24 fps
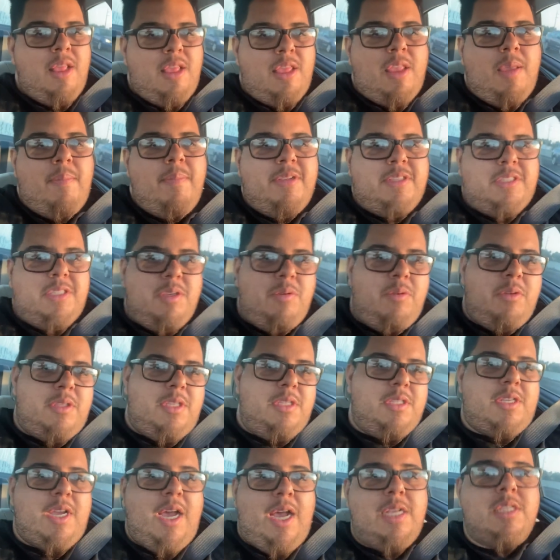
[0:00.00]
Let me see what
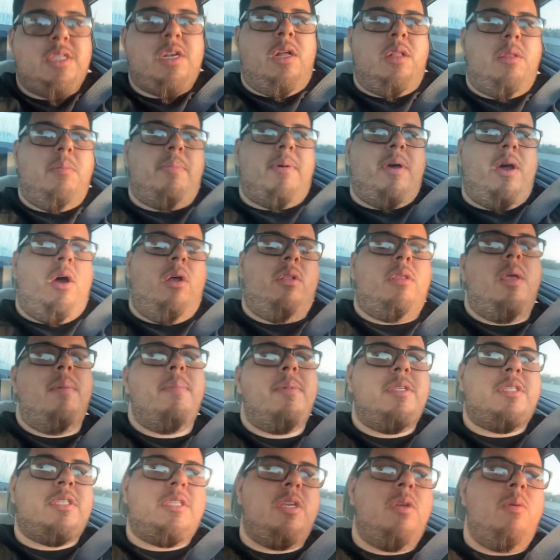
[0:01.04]
this guy's all about. Let
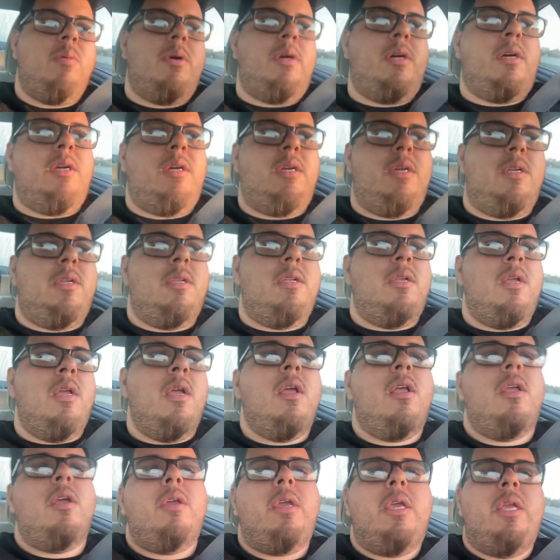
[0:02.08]
me see what
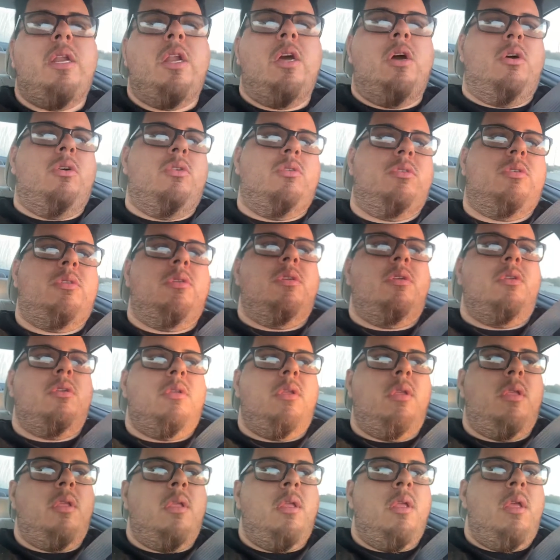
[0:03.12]
he knows.
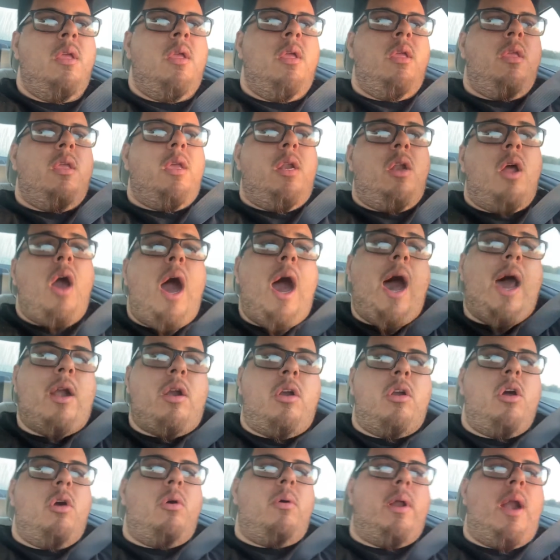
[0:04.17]
You know, I
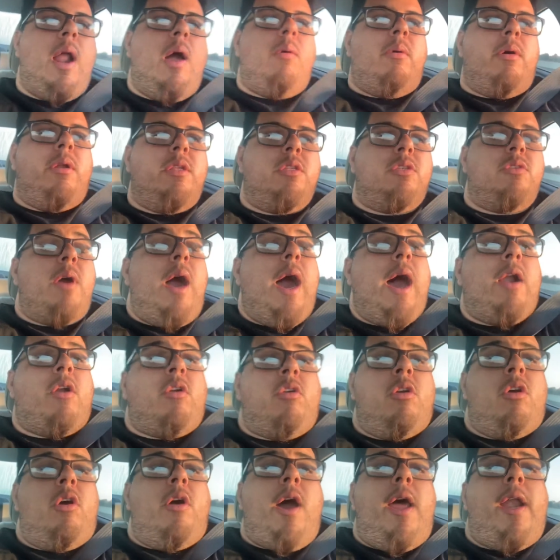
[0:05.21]
don't know what I want to do. I
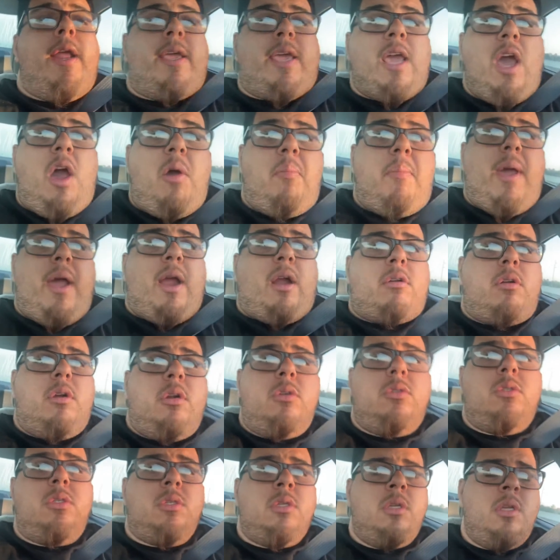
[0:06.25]
don't know how to count
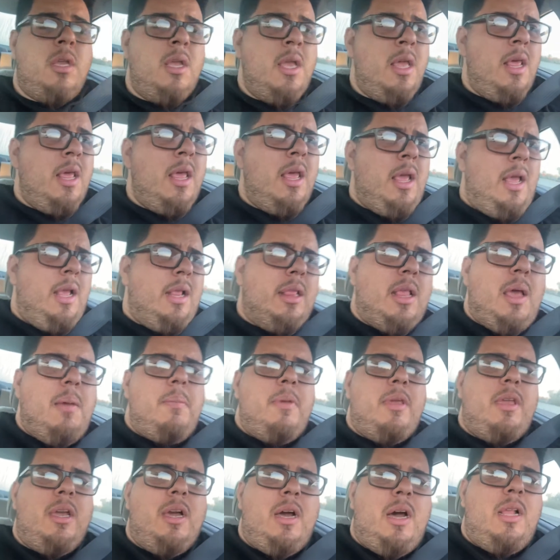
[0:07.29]
macros. Let
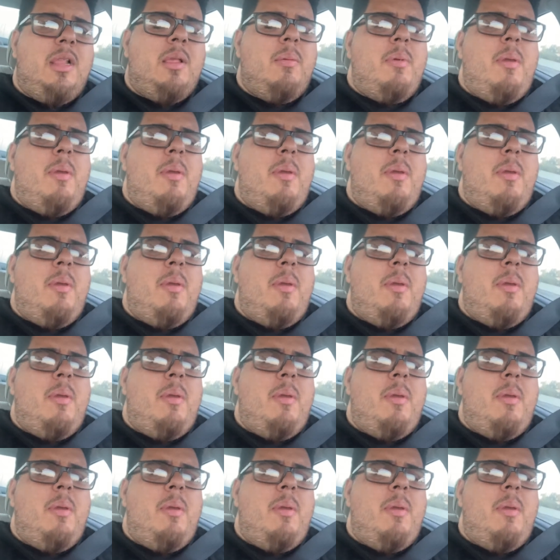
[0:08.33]
me uh, let me